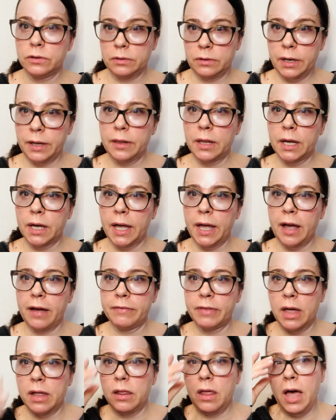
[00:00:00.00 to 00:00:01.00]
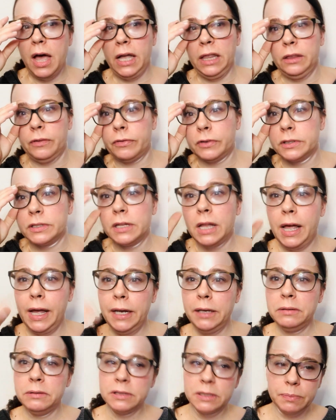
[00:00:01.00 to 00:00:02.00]
I think I have that line, the first
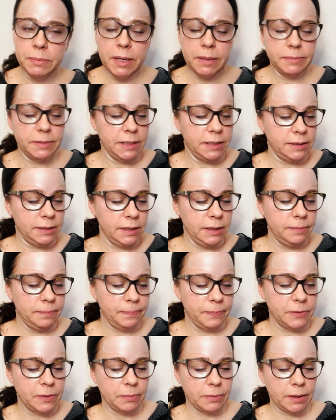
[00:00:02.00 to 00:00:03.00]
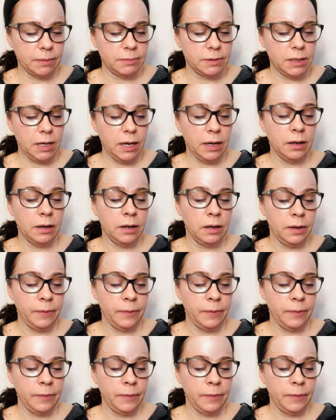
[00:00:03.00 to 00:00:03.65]
line. Sometimes easy, sometimes not.